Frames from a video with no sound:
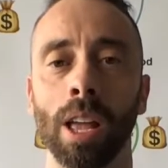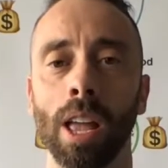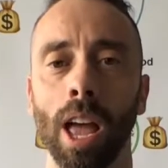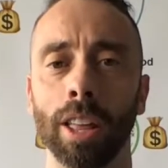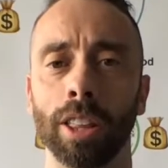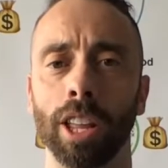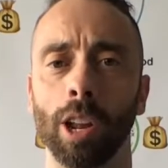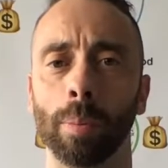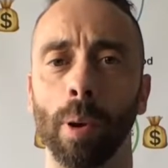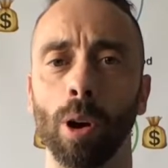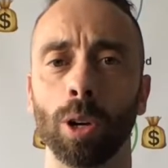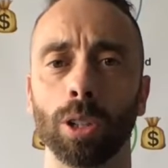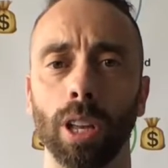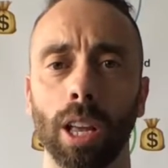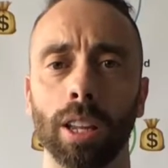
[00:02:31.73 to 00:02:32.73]
And
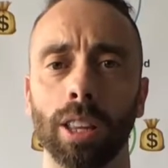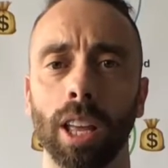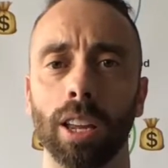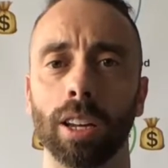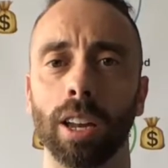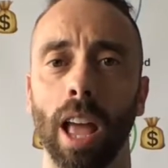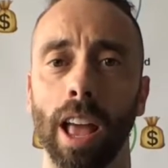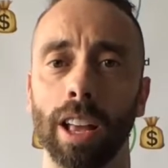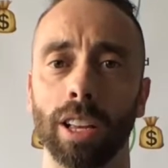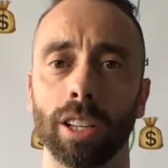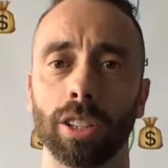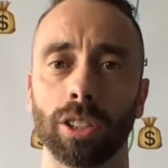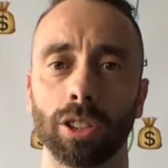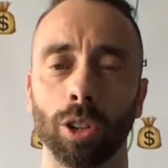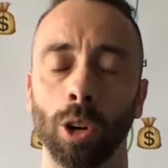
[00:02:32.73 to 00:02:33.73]
then
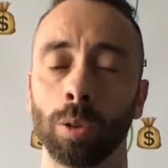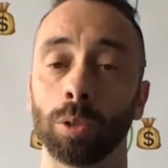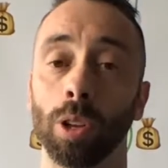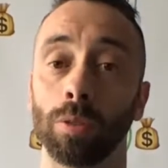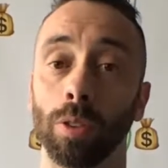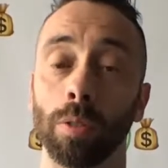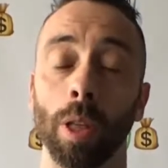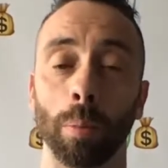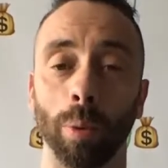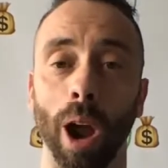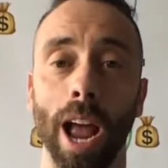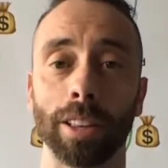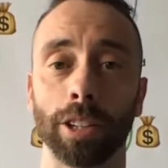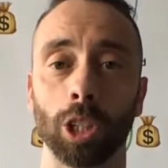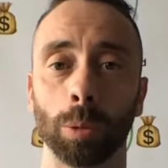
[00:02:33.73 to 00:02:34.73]
as terms of from the
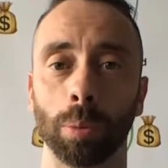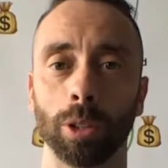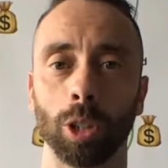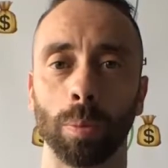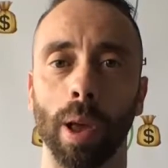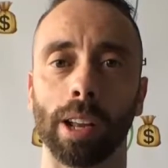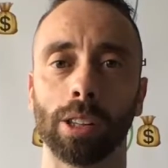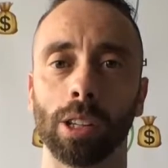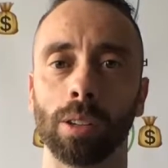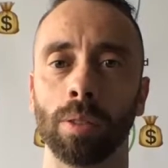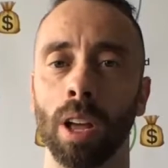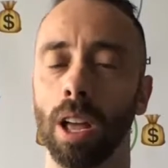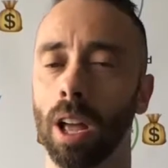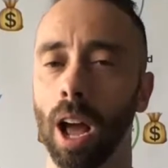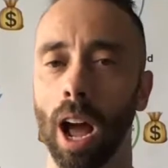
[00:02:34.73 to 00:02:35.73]
practice perspective,
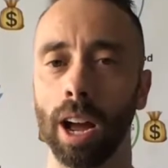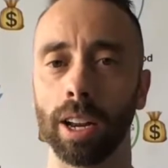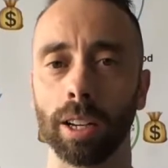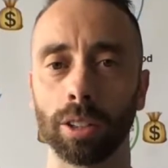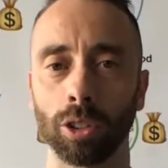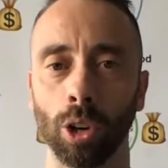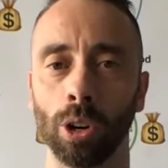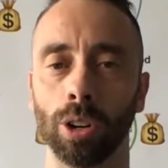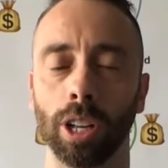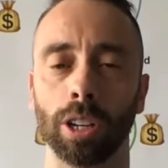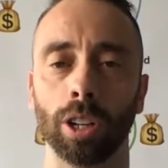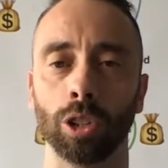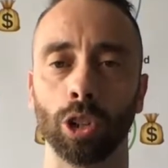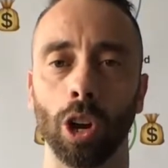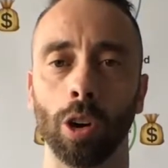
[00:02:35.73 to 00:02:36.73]
I tune into
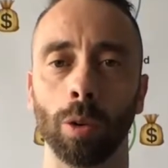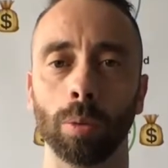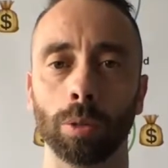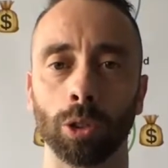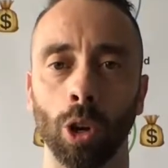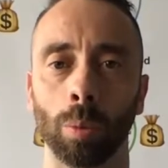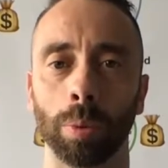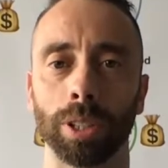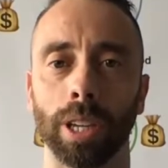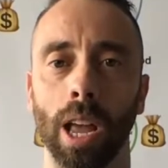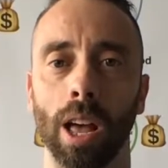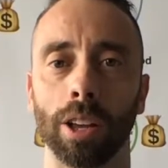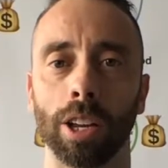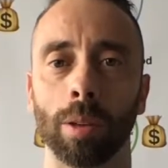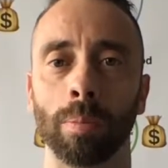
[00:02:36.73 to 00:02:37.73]
Joe
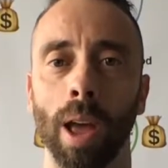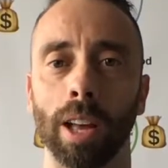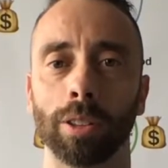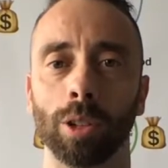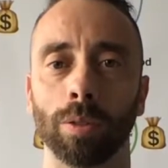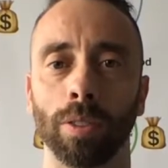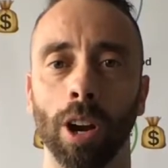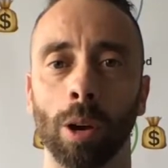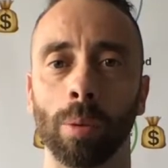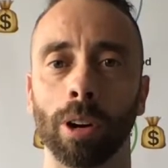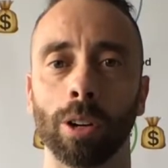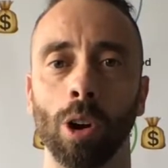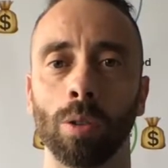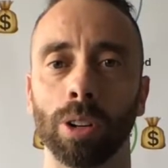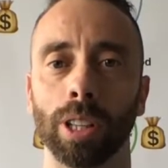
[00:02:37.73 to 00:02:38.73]
Piscalia and Matthew Fairburn
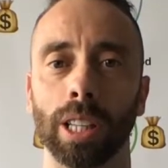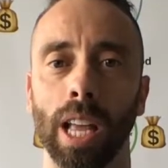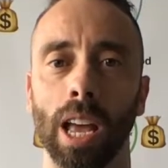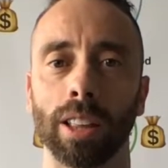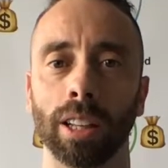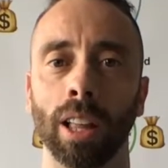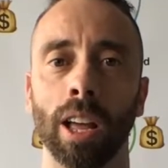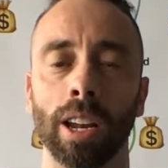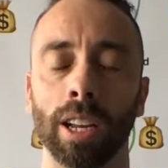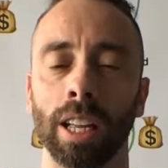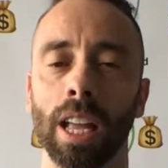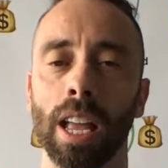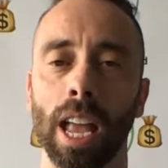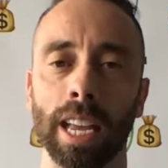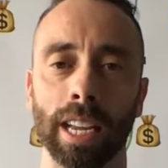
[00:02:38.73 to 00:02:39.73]
over at The Athletic
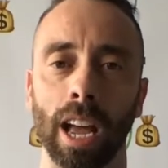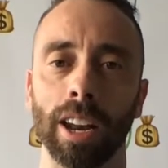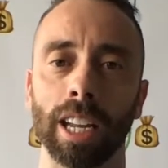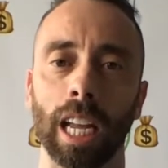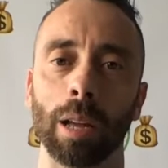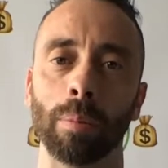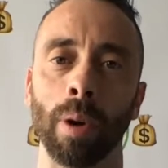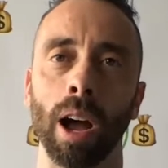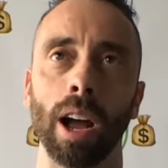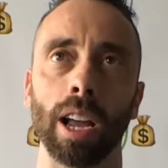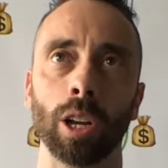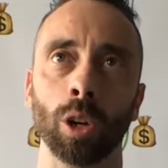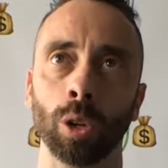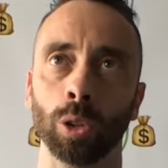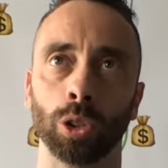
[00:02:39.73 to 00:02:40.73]
and kind of get my
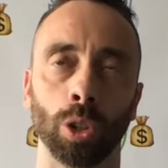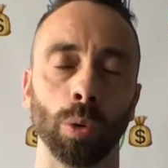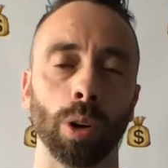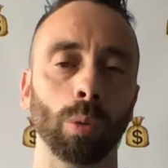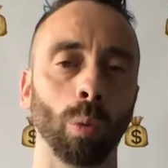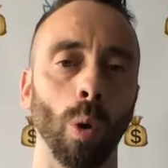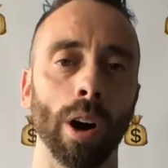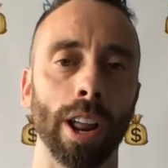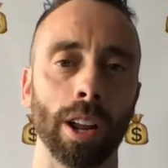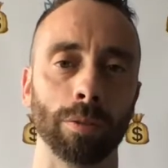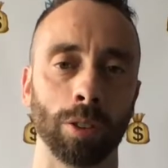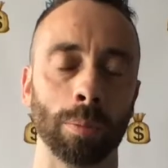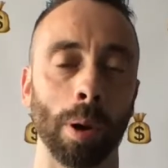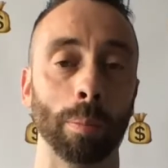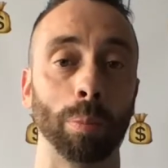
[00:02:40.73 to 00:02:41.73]
who's doing what at
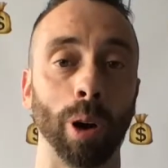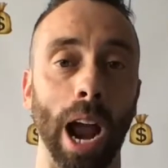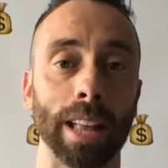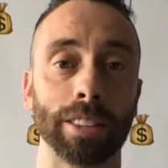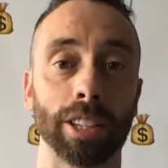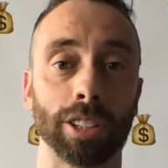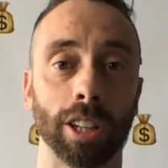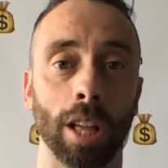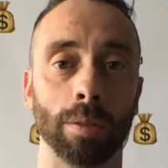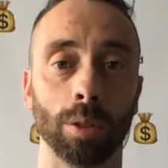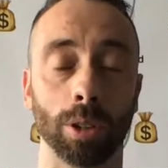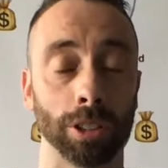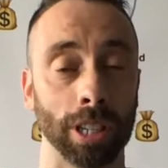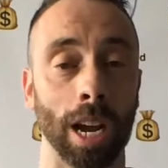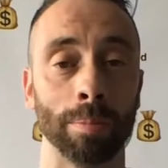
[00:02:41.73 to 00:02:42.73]
from a practice level,
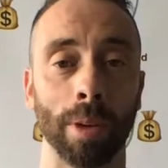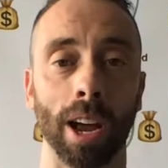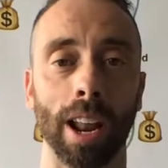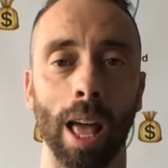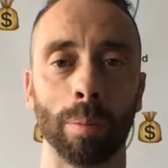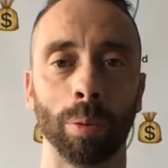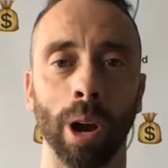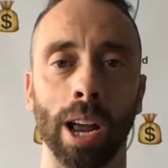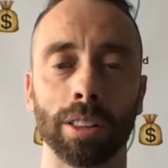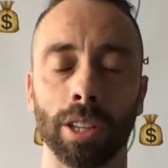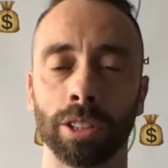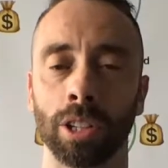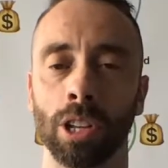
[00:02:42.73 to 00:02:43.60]
because I'm not at practice.